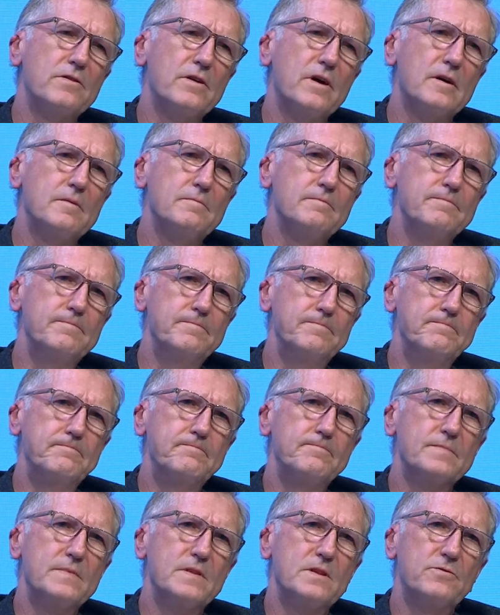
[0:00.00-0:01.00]
um,
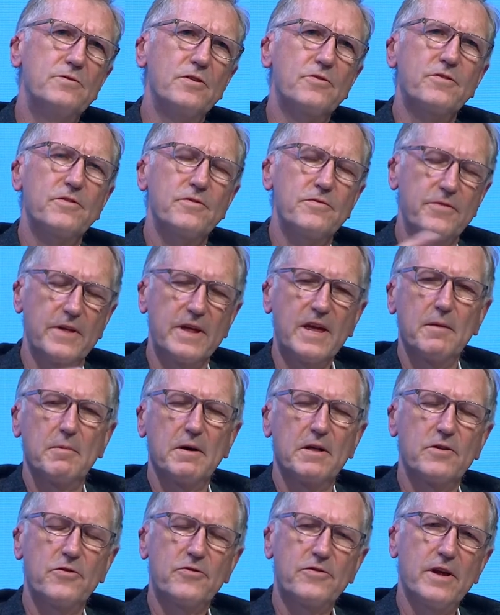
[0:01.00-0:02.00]
just thinking
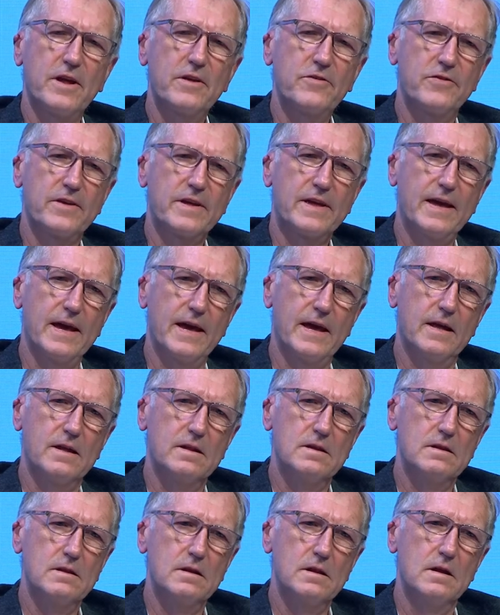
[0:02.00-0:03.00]
about the States
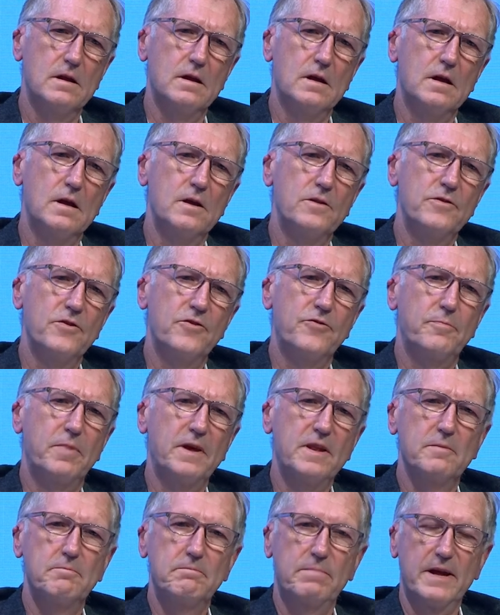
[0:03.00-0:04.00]
again, there's
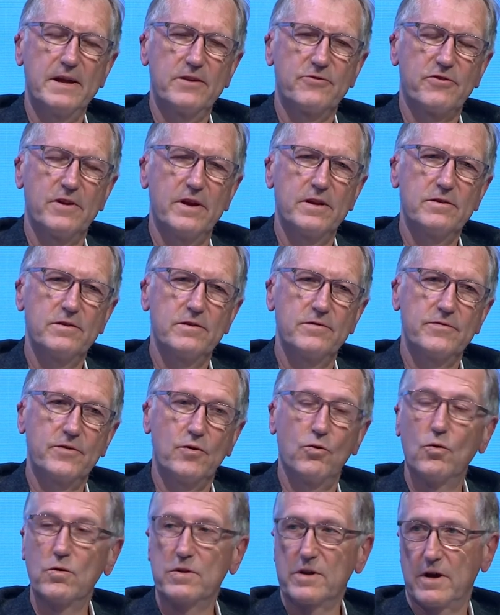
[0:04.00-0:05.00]
been a big trend of
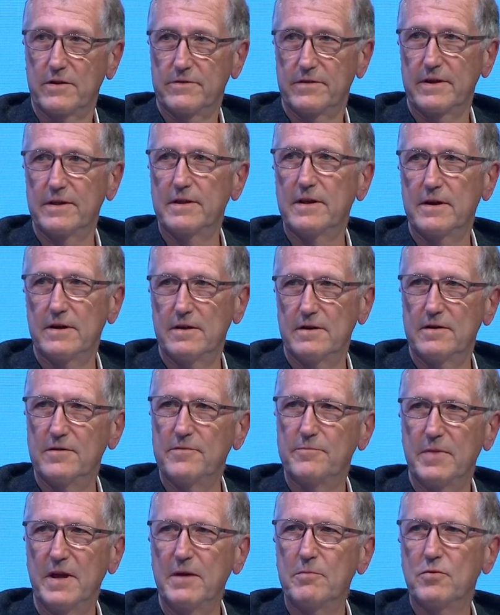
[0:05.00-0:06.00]
cord cutting now,
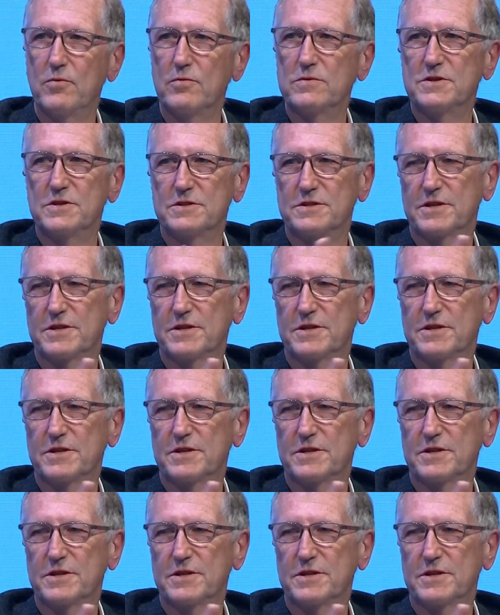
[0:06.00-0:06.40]
of people just